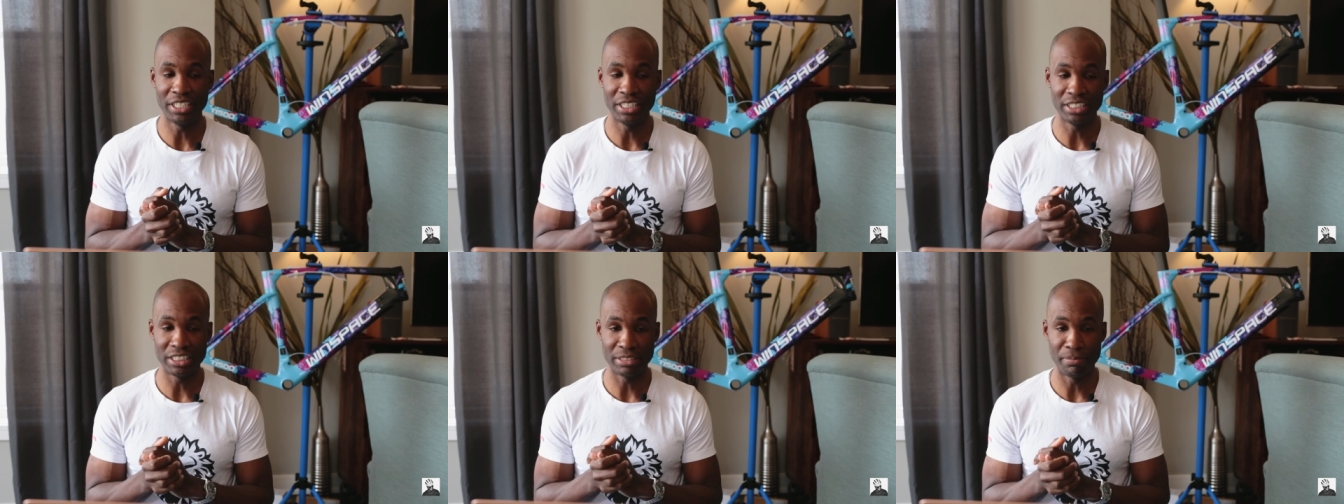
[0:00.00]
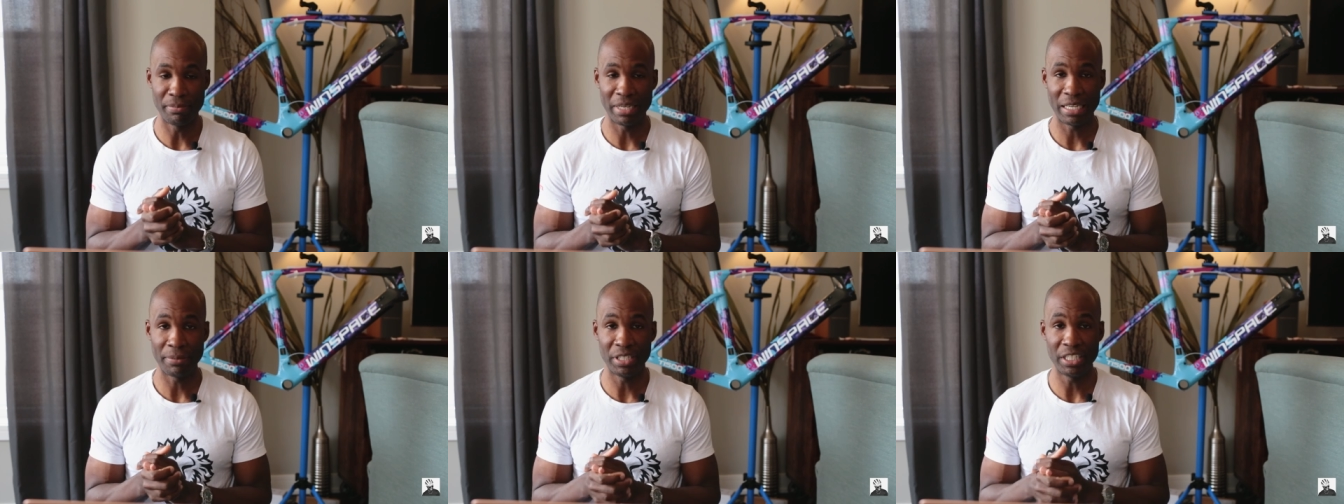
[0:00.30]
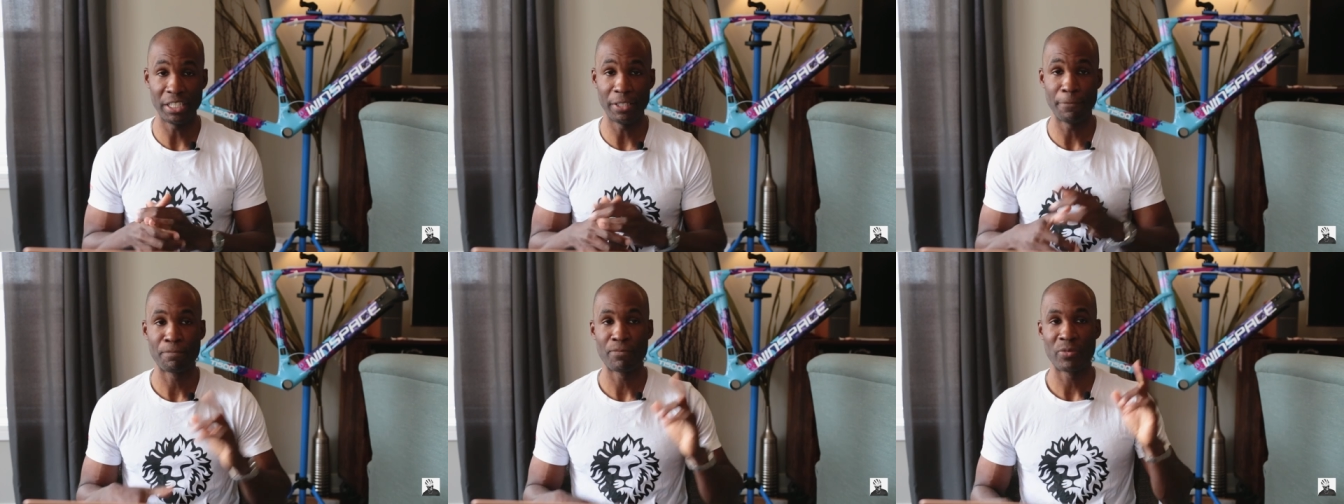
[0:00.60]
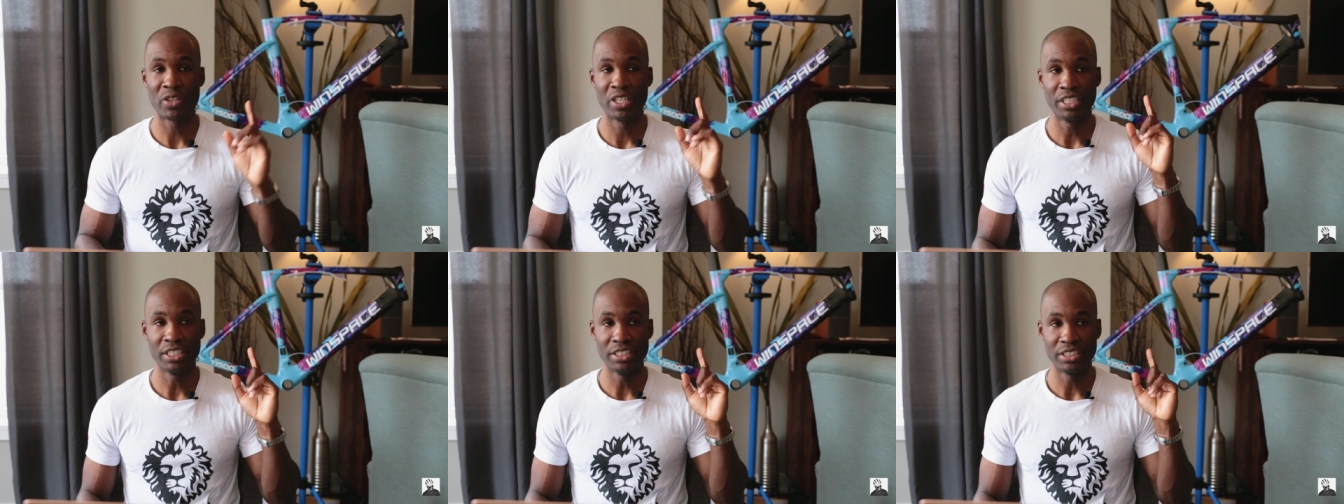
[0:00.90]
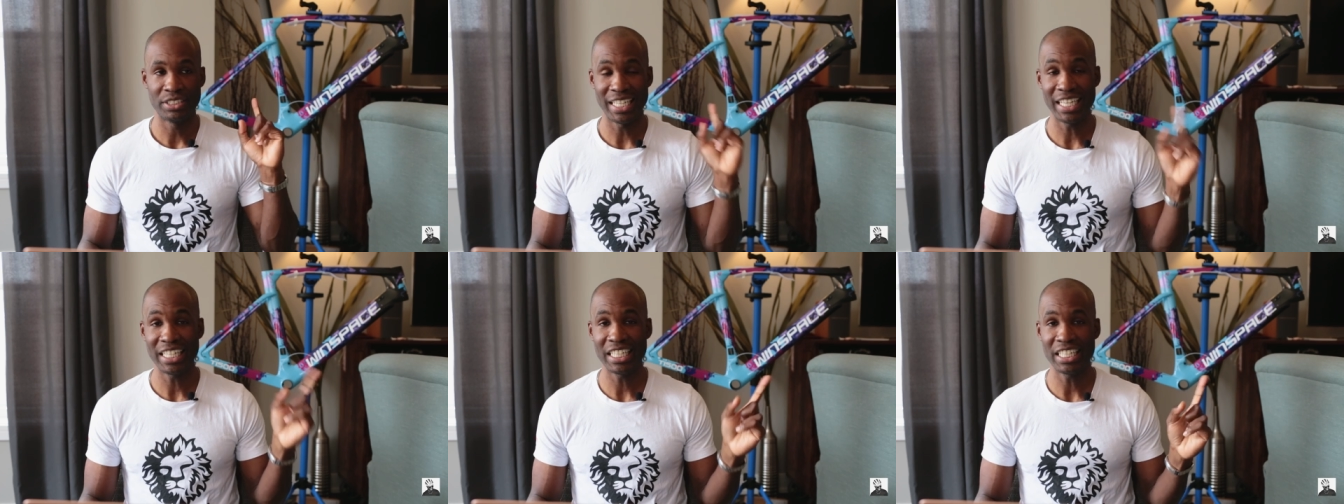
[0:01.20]
is maybe
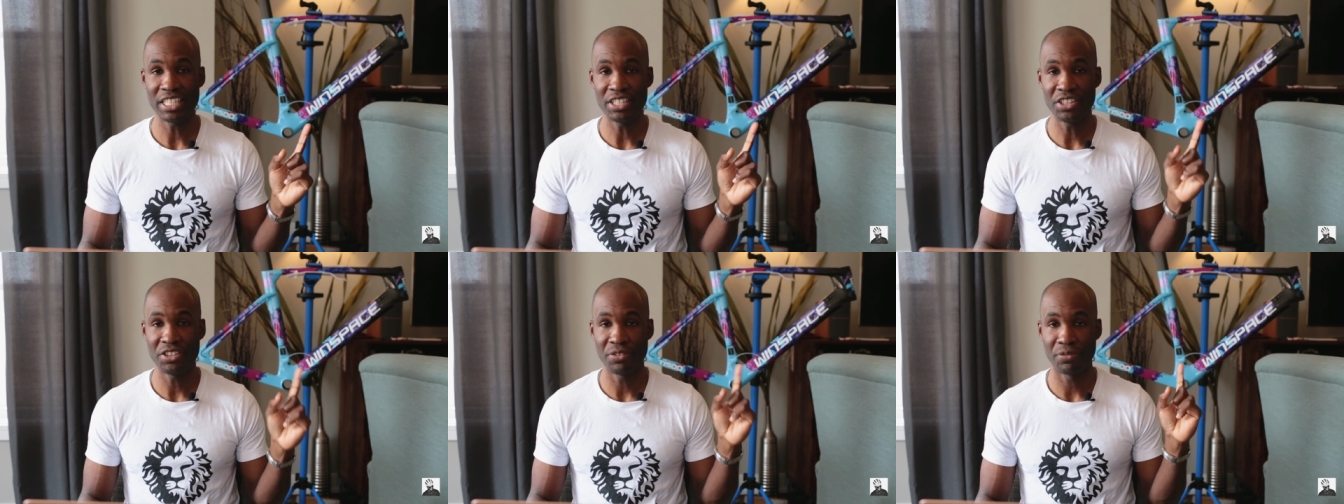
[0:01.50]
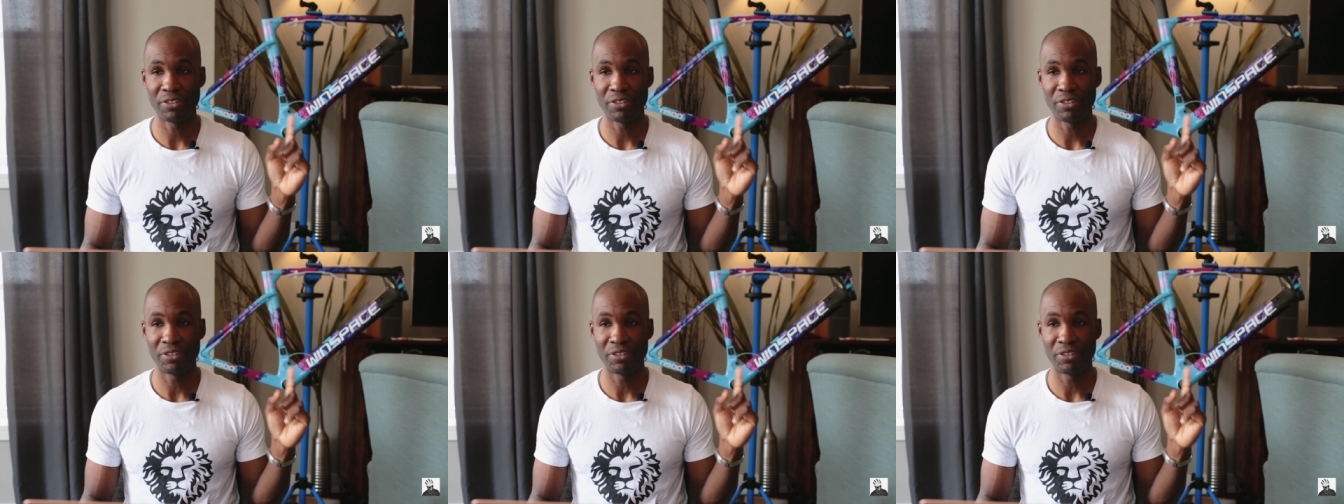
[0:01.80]
taking the